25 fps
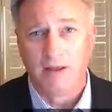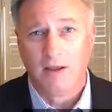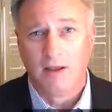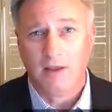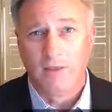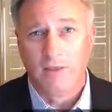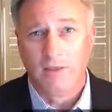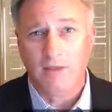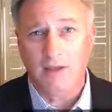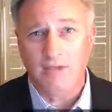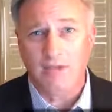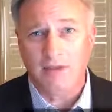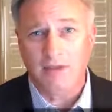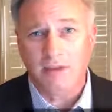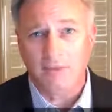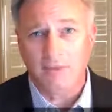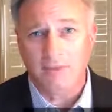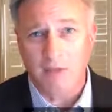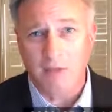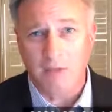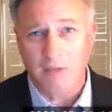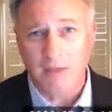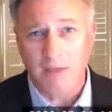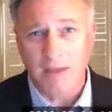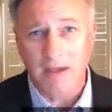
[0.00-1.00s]
we have the
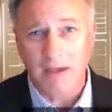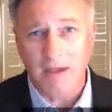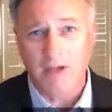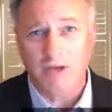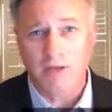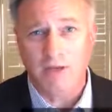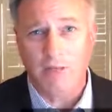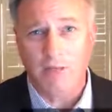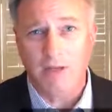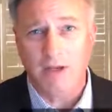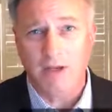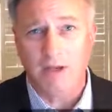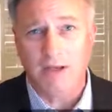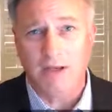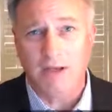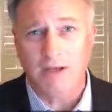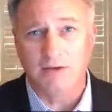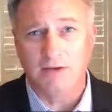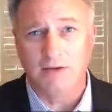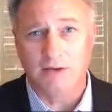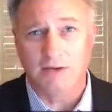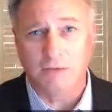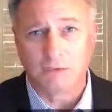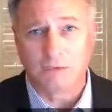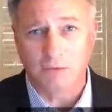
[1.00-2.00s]
information we
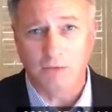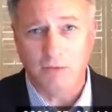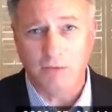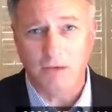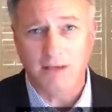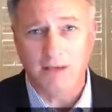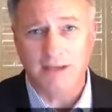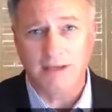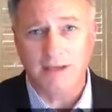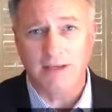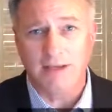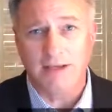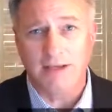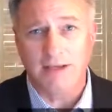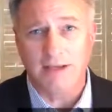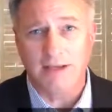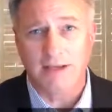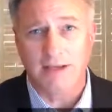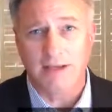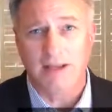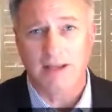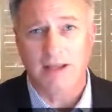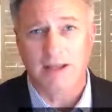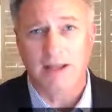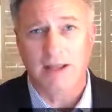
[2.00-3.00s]
need to really dig
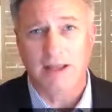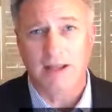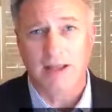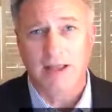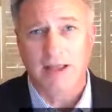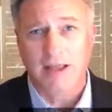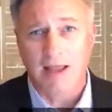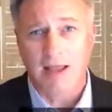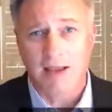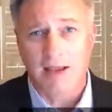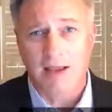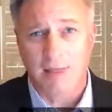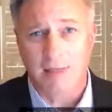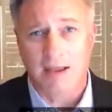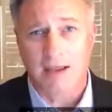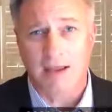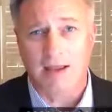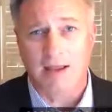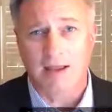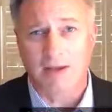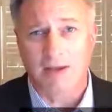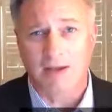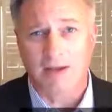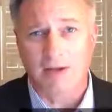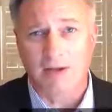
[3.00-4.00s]
in and
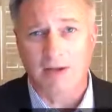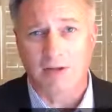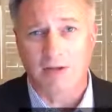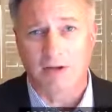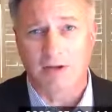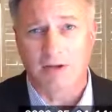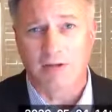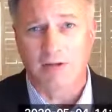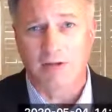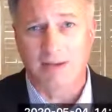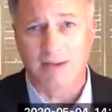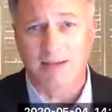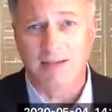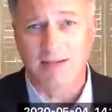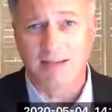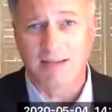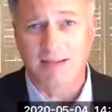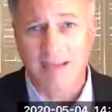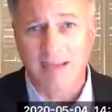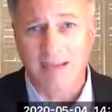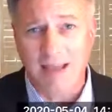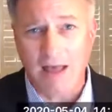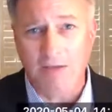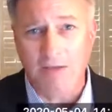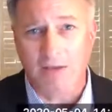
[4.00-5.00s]
make a difference. And
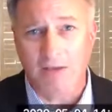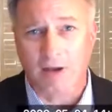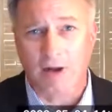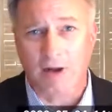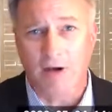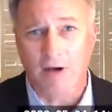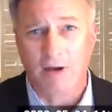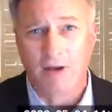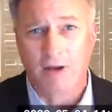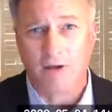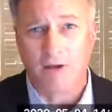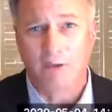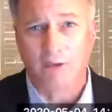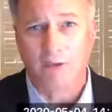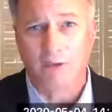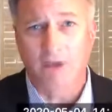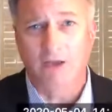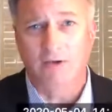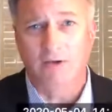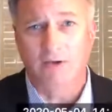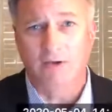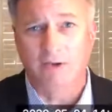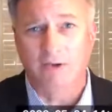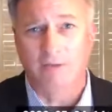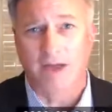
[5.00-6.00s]
together we
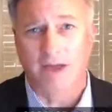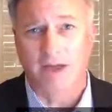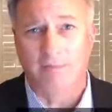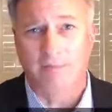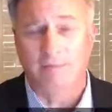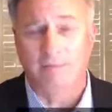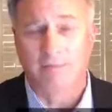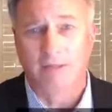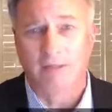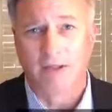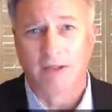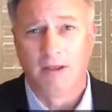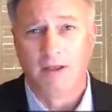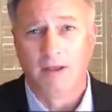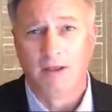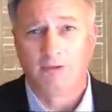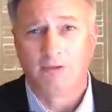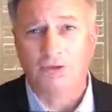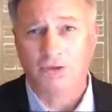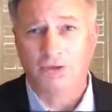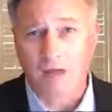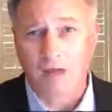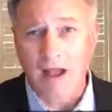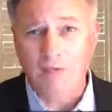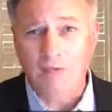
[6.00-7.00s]
can do that.
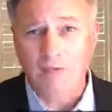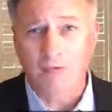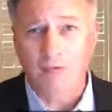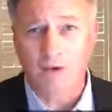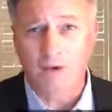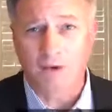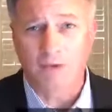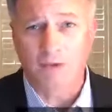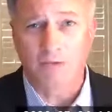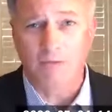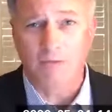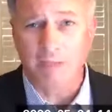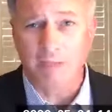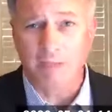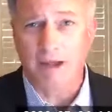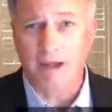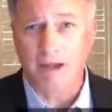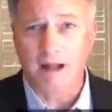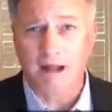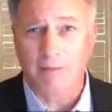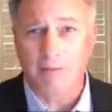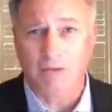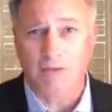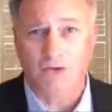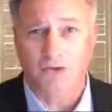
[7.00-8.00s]
So traffickers may
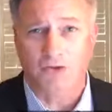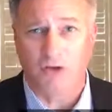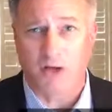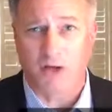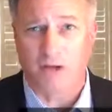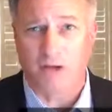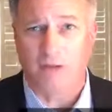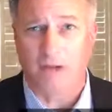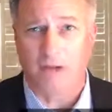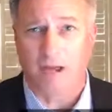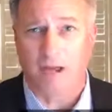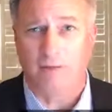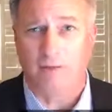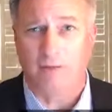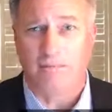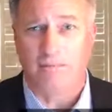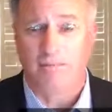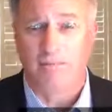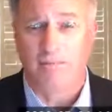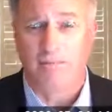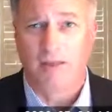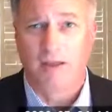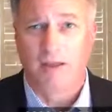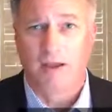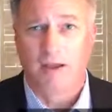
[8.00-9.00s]
not be shutting down,
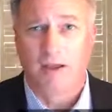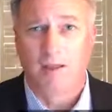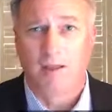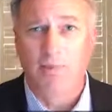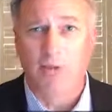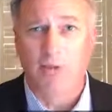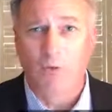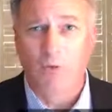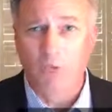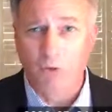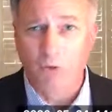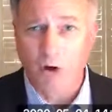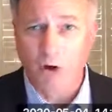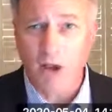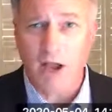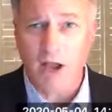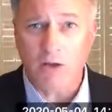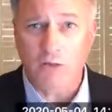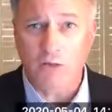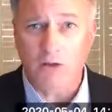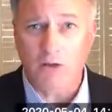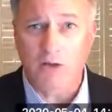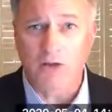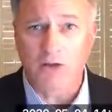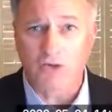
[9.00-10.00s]
but we're
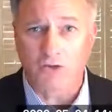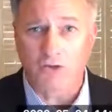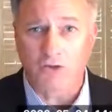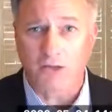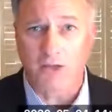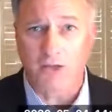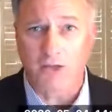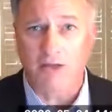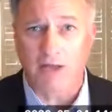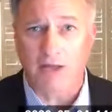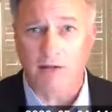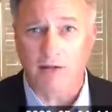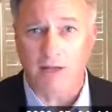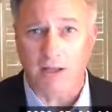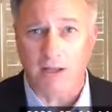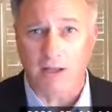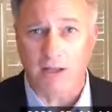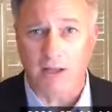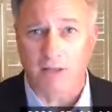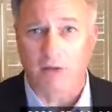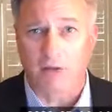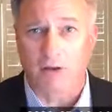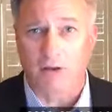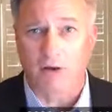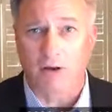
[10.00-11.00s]
not going to shut down
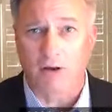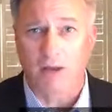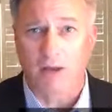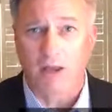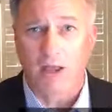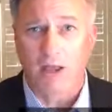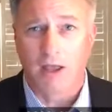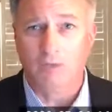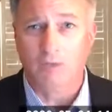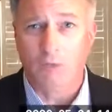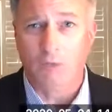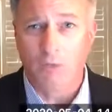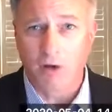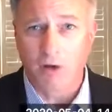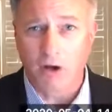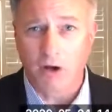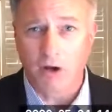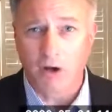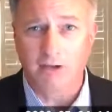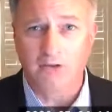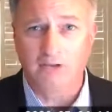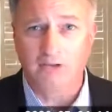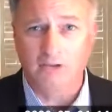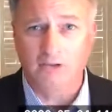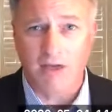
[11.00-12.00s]
either. And we're
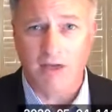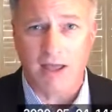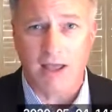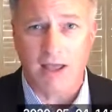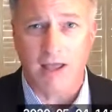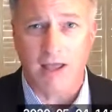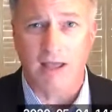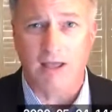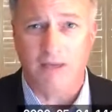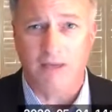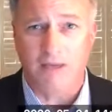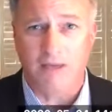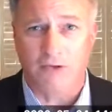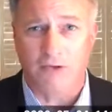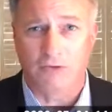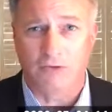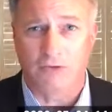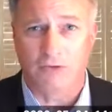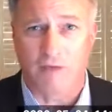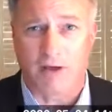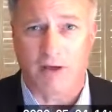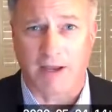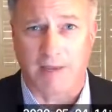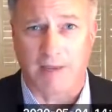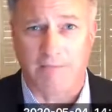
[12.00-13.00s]
going to stay in
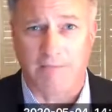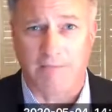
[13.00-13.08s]
this fight.